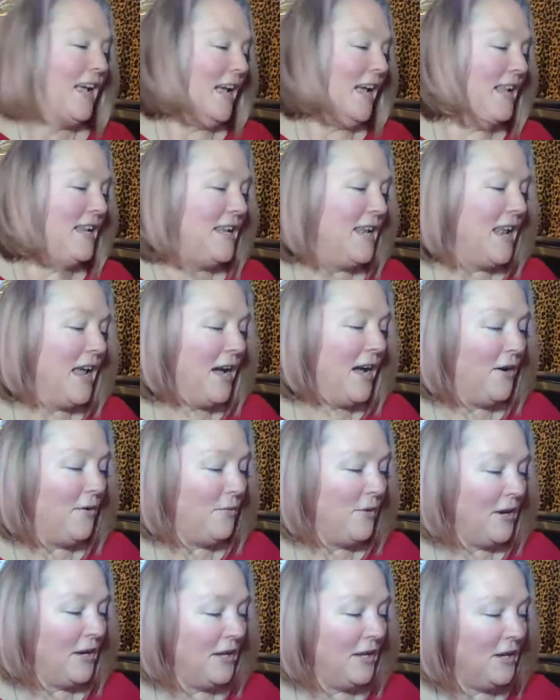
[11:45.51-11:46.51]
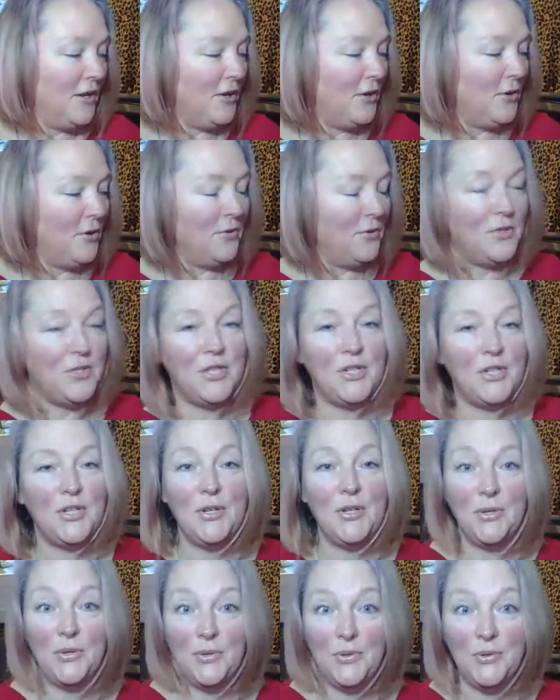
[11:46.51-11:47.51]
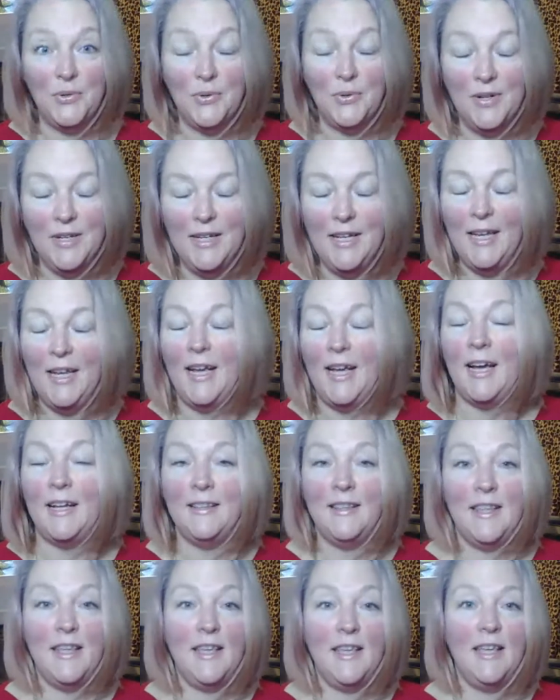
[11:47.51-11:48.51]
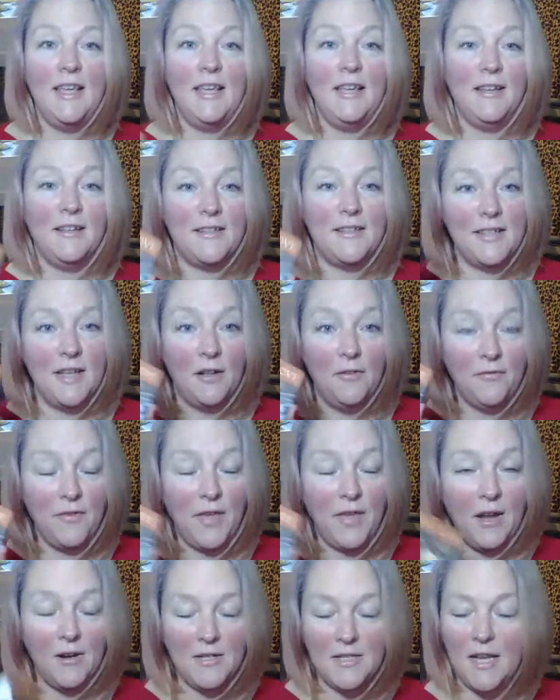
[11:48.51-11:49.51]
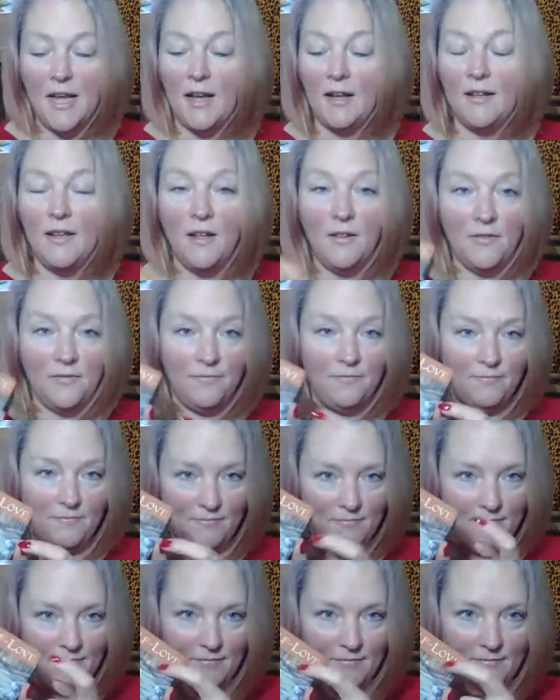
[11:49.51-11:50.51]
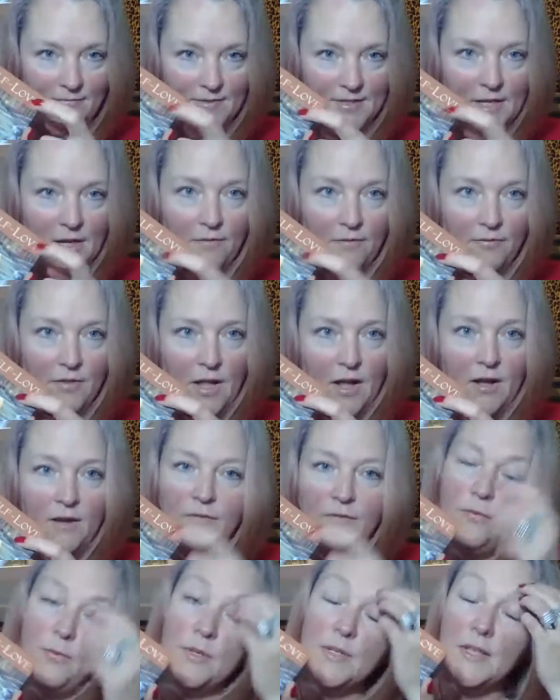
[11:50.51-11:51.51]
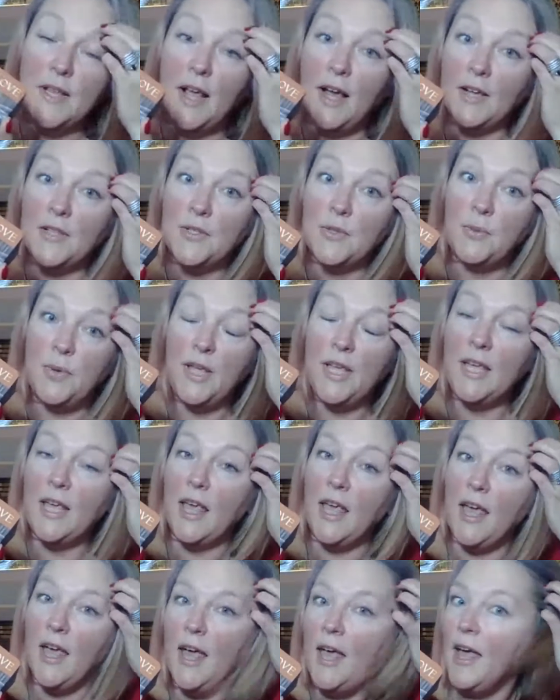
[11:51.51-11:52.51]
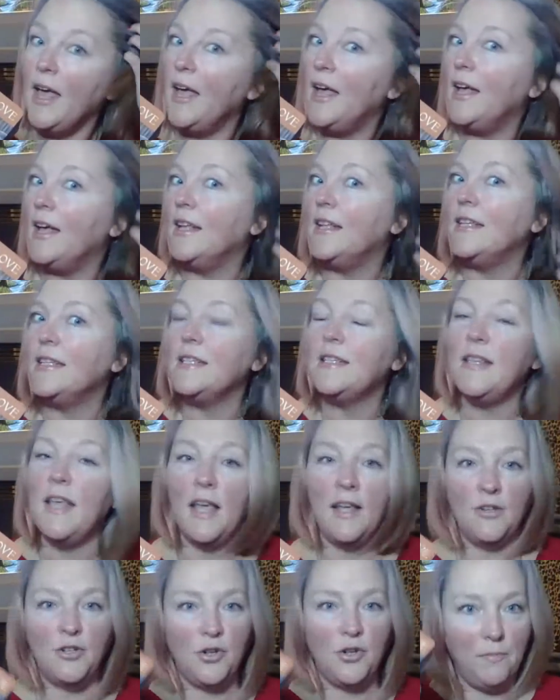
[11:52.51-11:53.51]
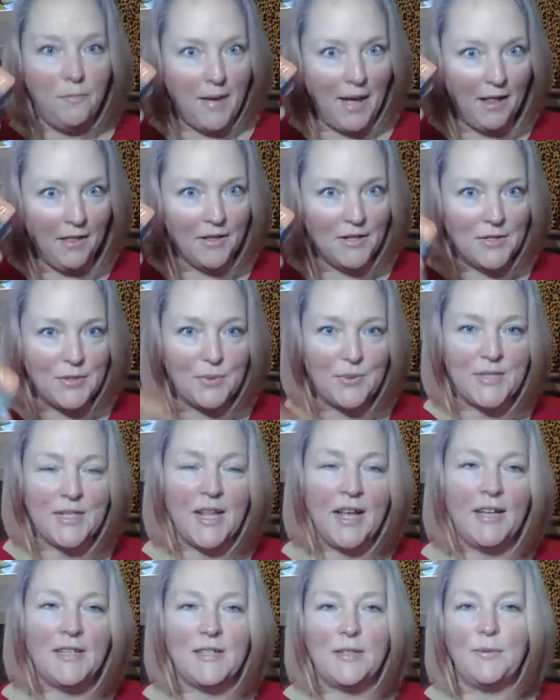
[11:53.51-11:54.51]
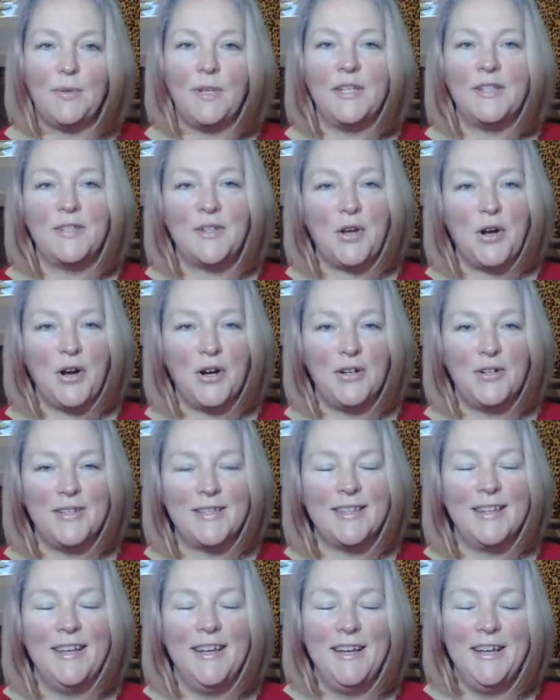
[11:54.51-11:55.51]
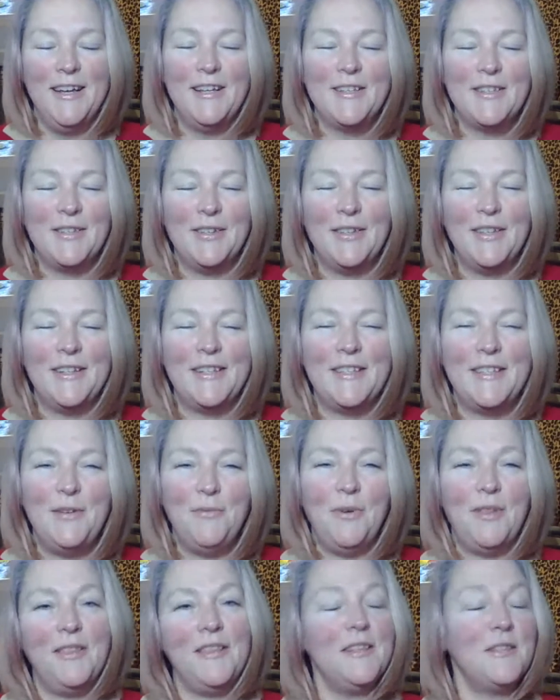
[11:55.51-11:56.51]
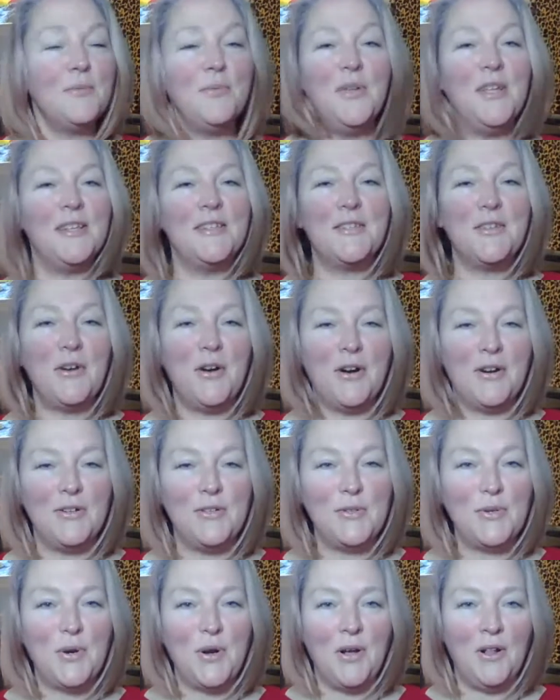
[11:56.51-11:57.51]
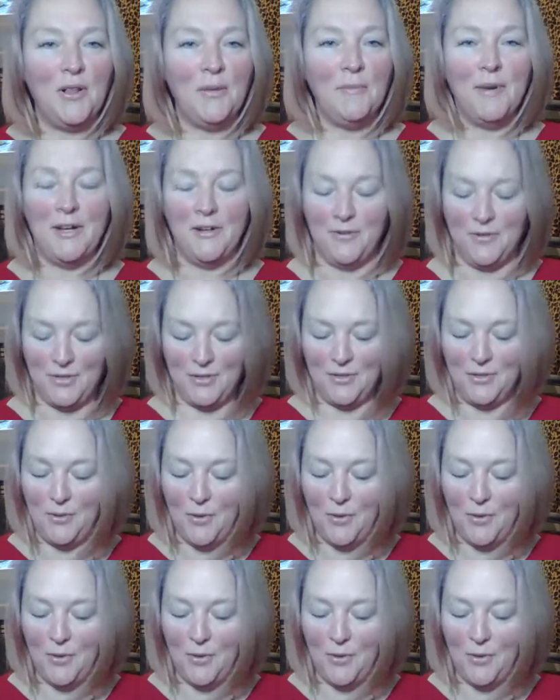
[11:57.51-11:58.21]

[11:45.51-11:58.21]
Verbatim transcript: And now we're going to go to the self care deck. Now, self love was last week, and the angel balance was last week's cards. So let's see what this week's cards are all about.